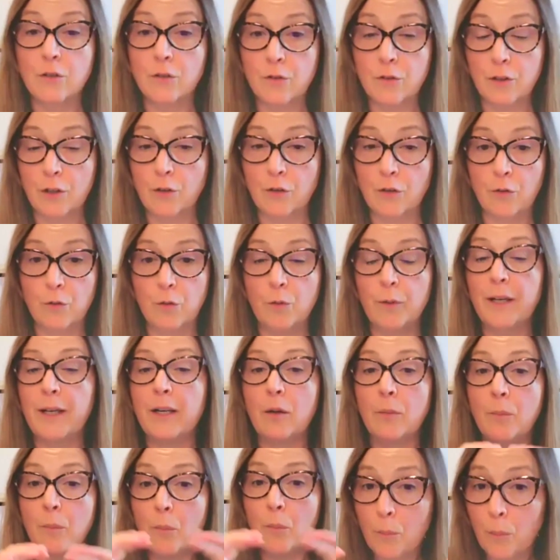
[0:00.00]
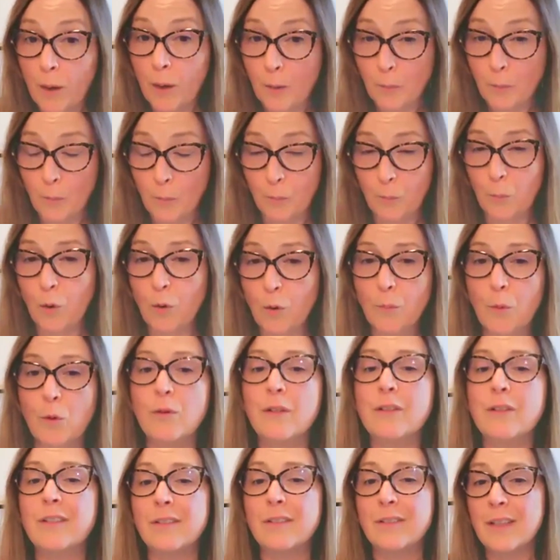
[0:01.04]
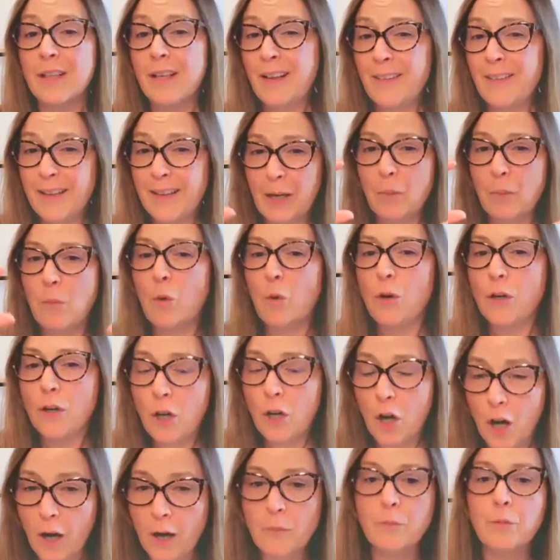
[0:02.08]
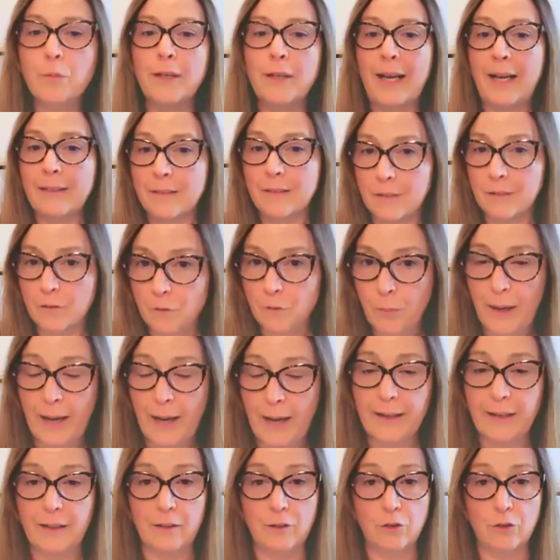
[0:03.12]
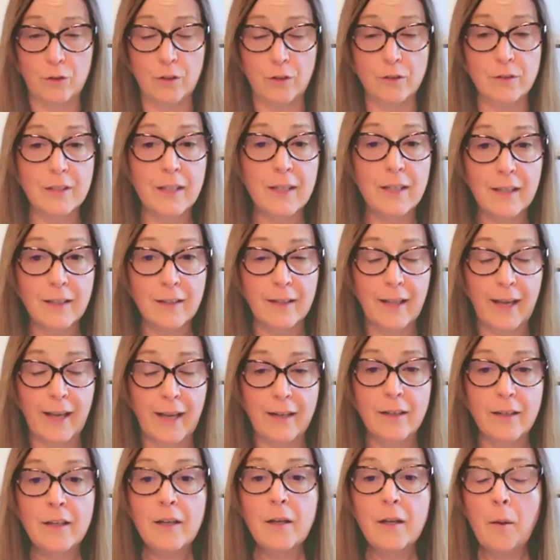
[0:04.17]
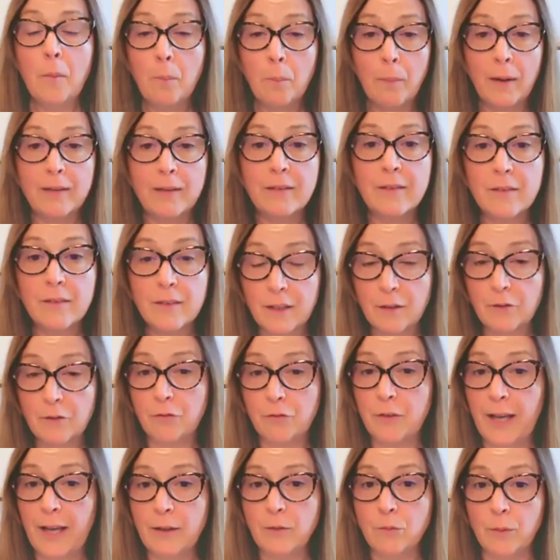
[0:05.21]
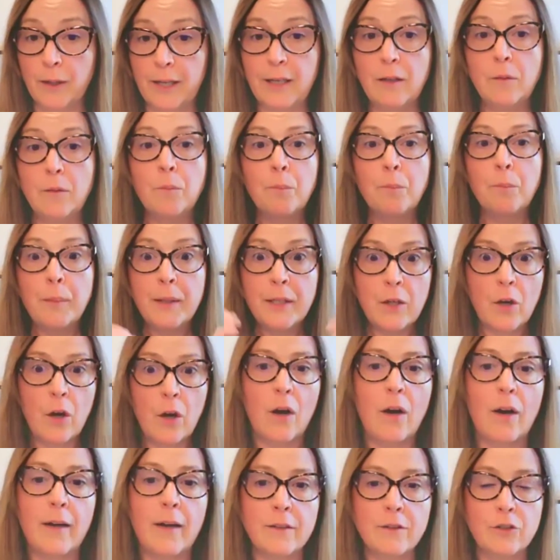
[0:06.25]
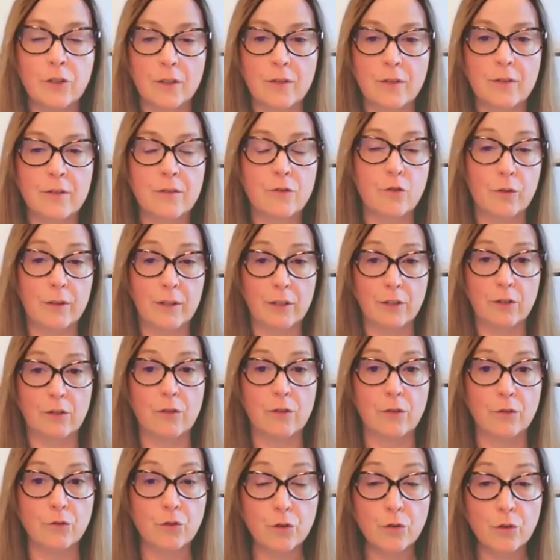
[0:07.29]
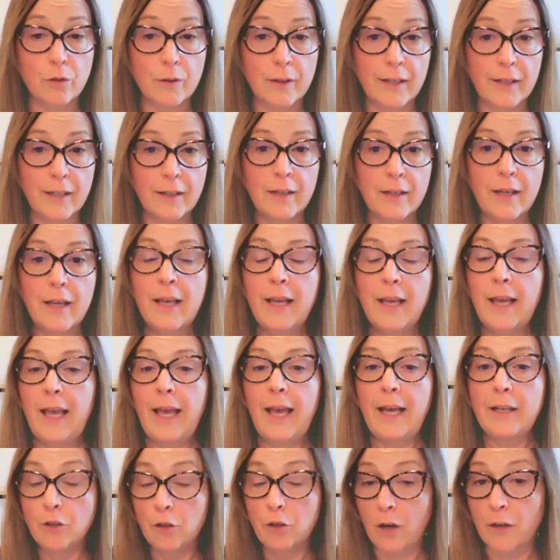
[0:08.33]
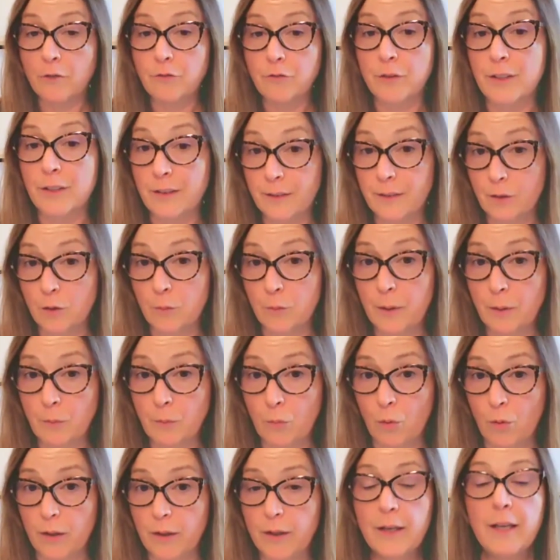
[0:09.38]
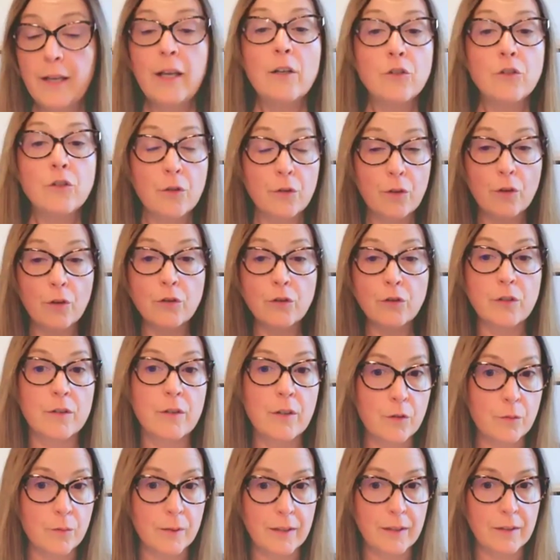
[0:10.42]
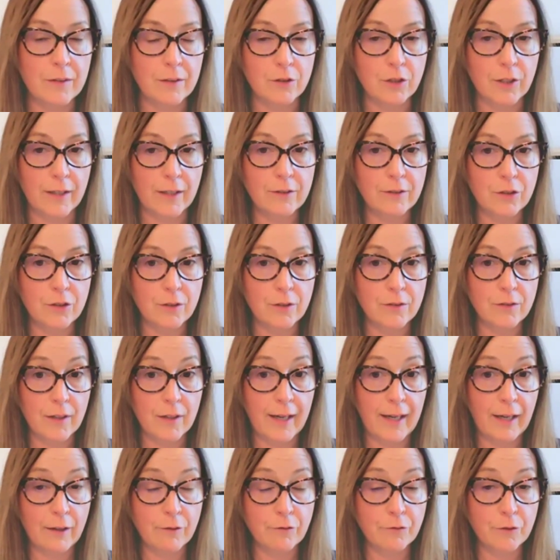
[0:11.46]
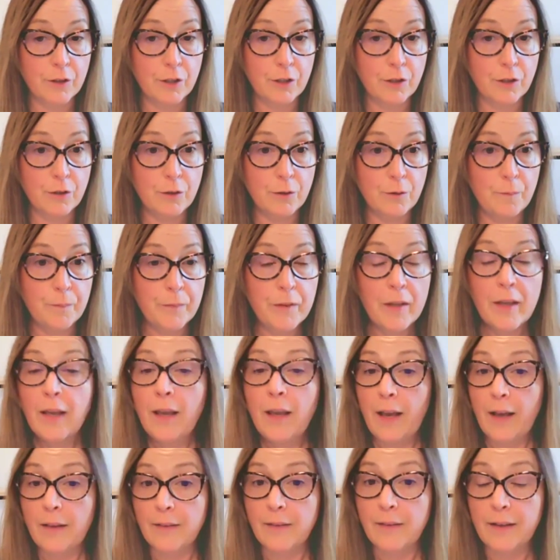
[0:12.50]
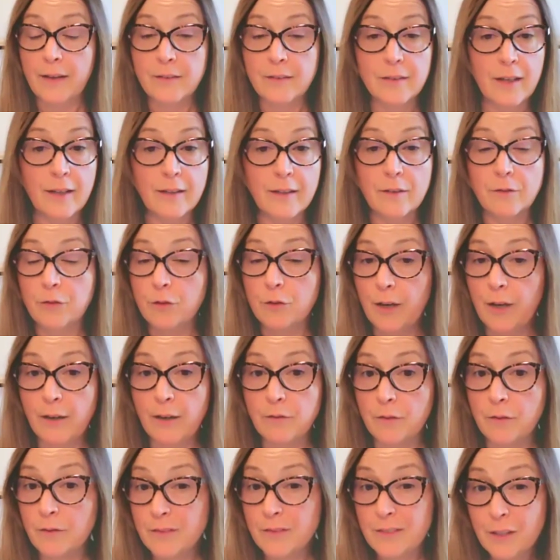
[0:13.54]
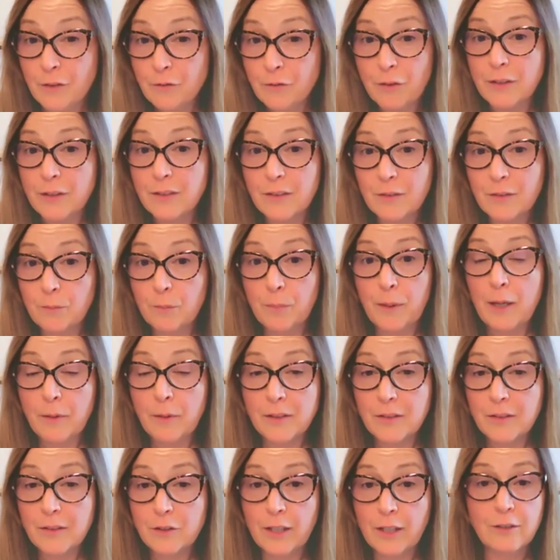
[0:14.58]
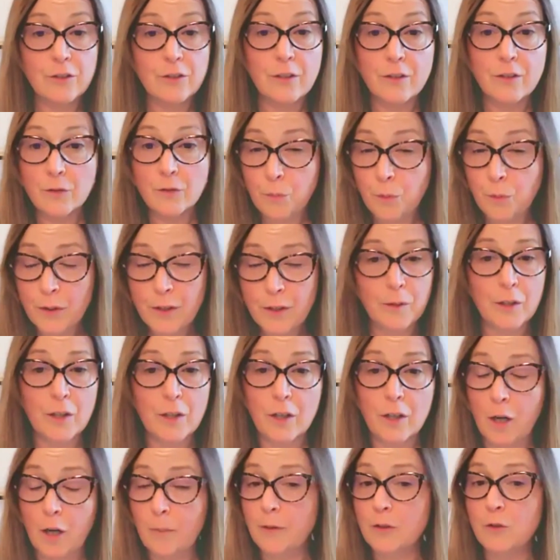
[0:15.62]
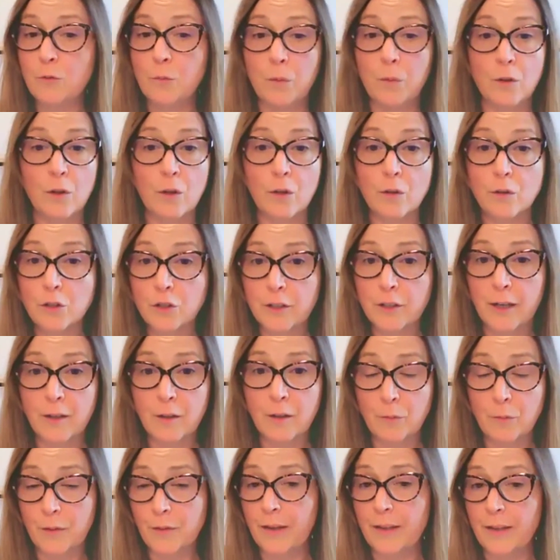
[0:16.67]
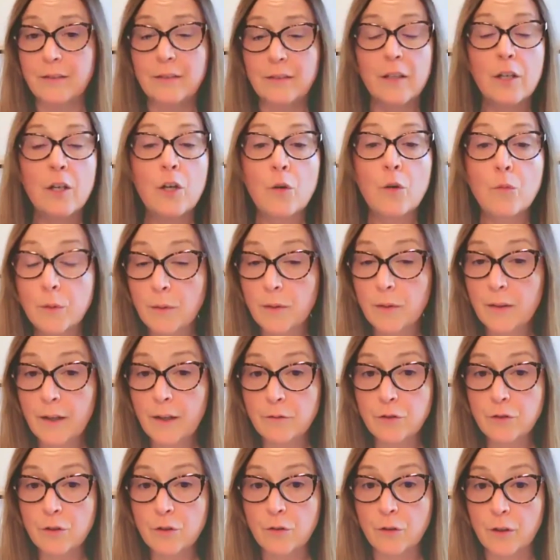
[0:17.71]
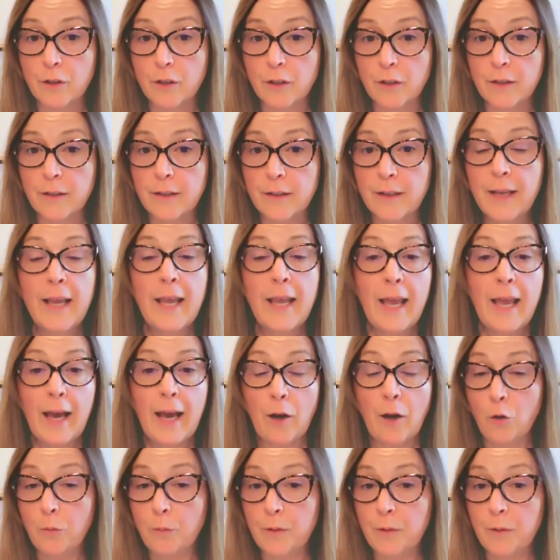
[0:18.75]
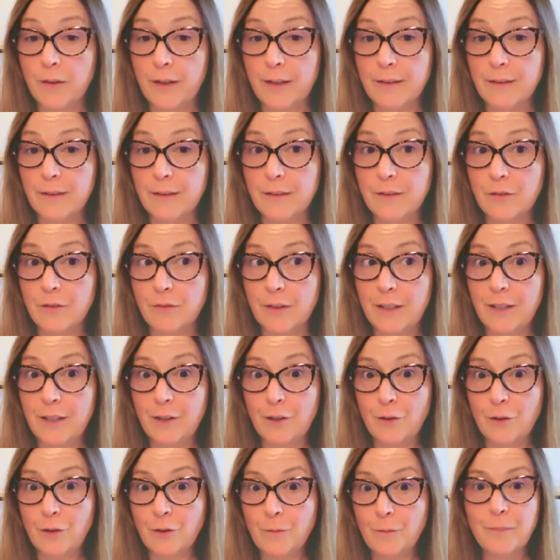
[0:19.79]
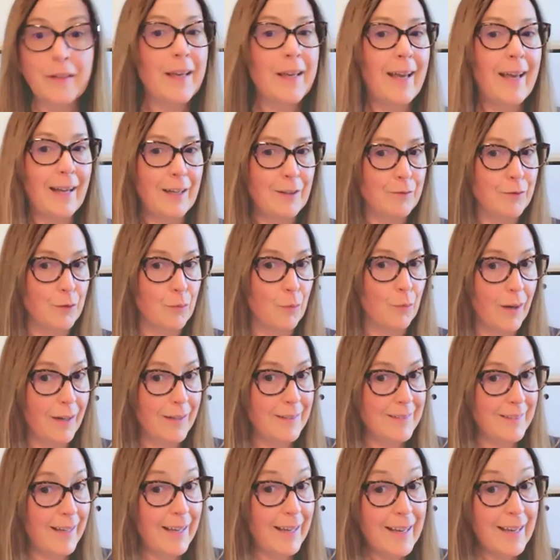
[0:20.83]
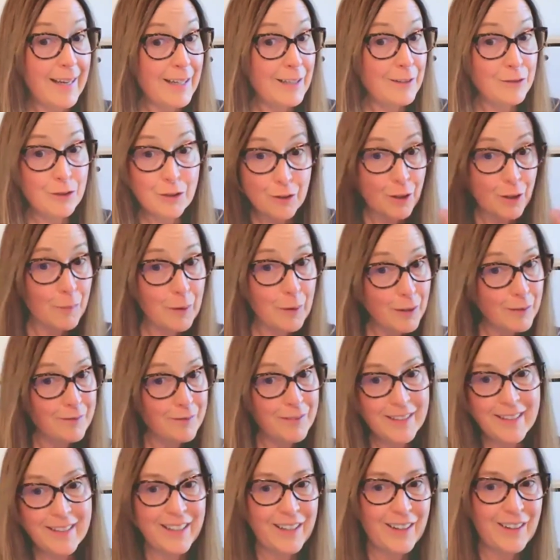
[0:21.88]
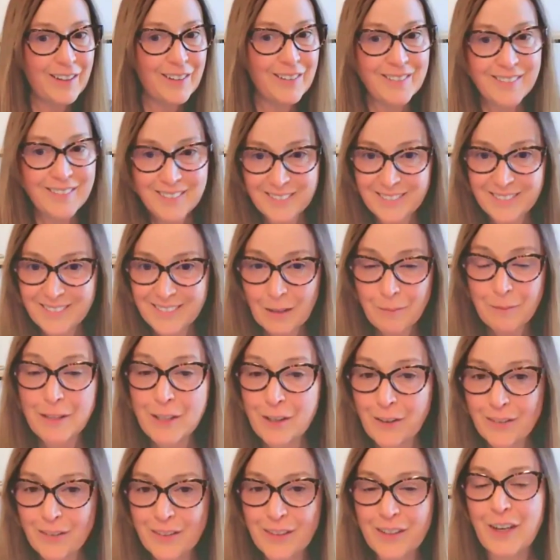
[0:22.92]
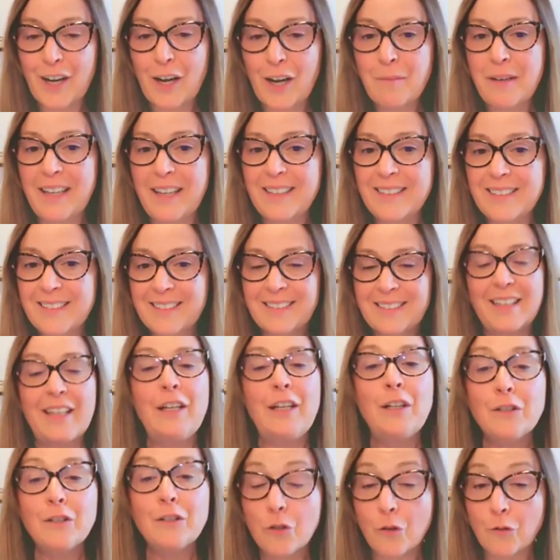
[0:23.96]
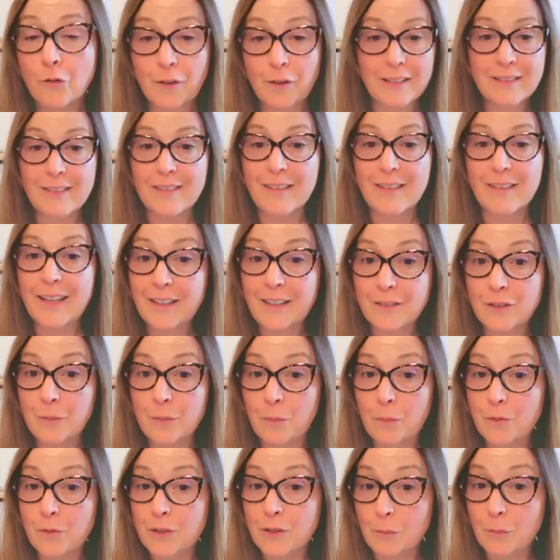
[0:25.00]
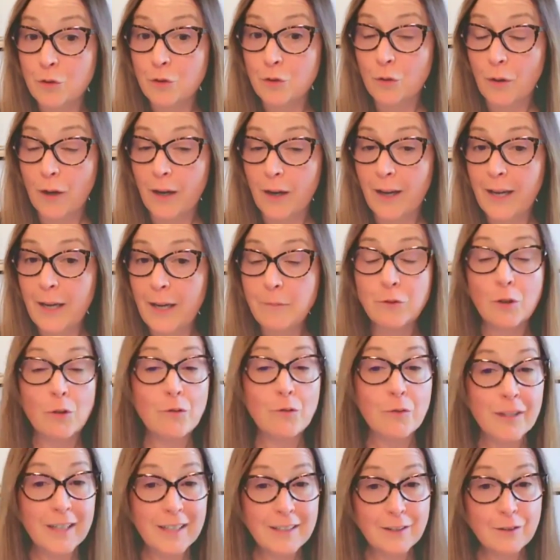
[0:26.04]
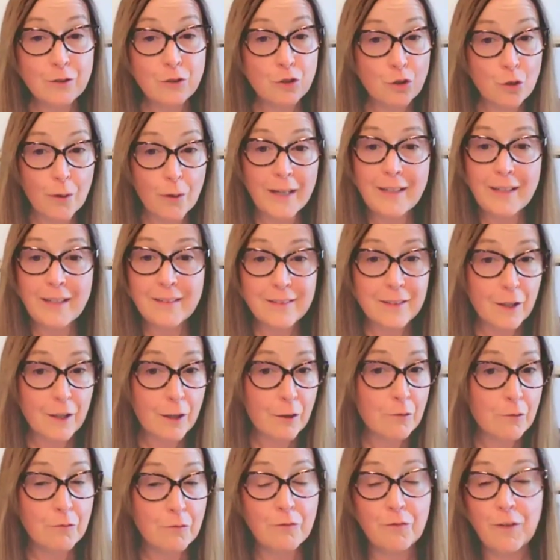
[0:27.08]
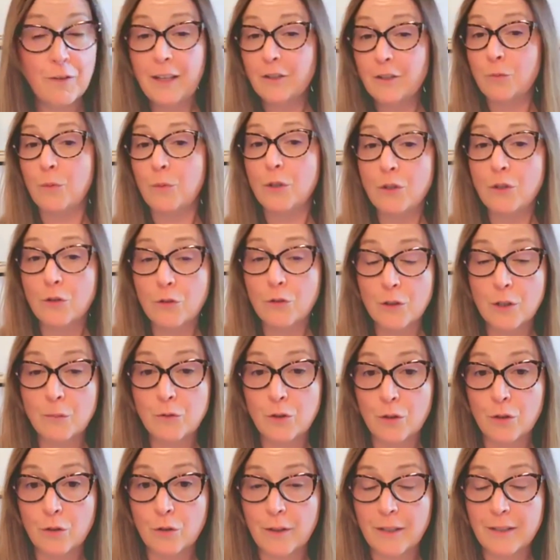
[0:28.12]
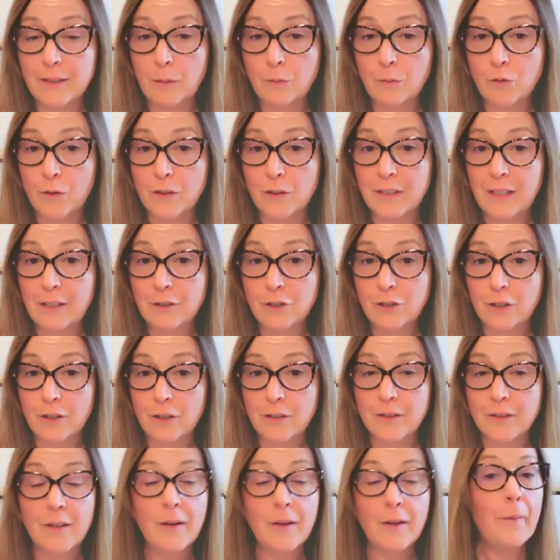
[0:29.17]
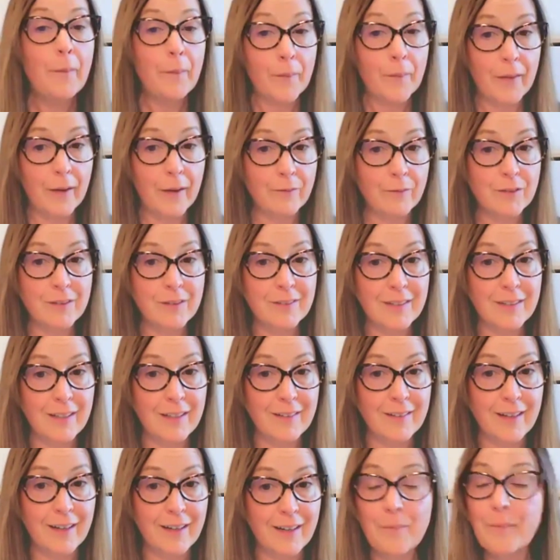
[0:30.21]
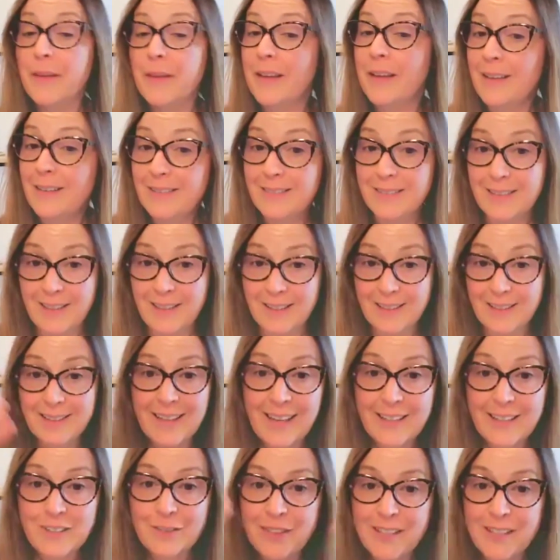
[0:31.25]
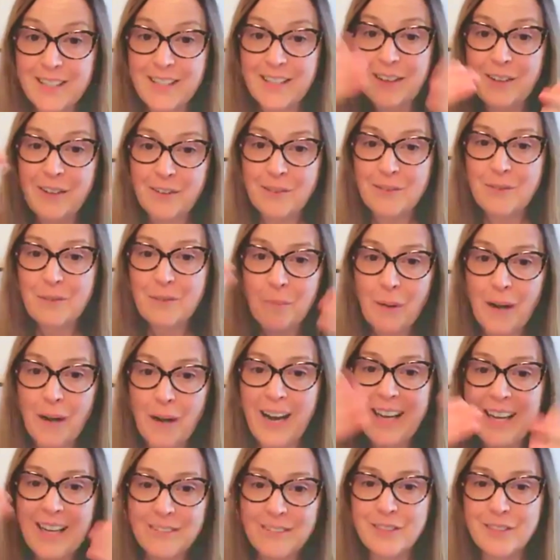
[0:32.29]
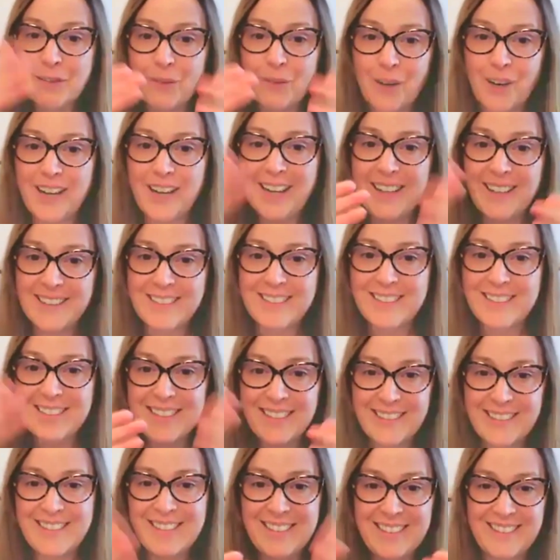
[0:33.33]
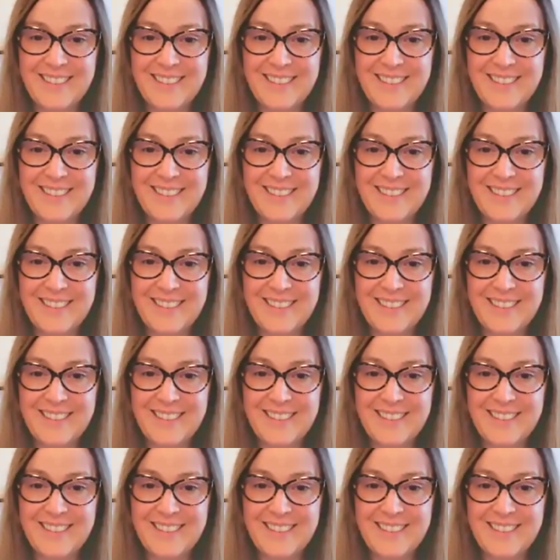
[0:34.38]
You're throwing in a more bonuses, like a more comprehensive package. So you're taking that monthly flat rate beyond just traditional tutoring, and you're offering a little bit more. So those are the 3 suggestions that I have for you. And like I said, if you have different payment suggestions, put them in the comments below, share them with us. We would love to learn. I hope you like this video. And if you want a Tutorbird video, let me know in the comments. Don't forget to like and subscribe. Don't forget to join us in our Facebook group, Tutoring Tips for Teachers. Would love to see you there. See you in the next video. Bye, everyone.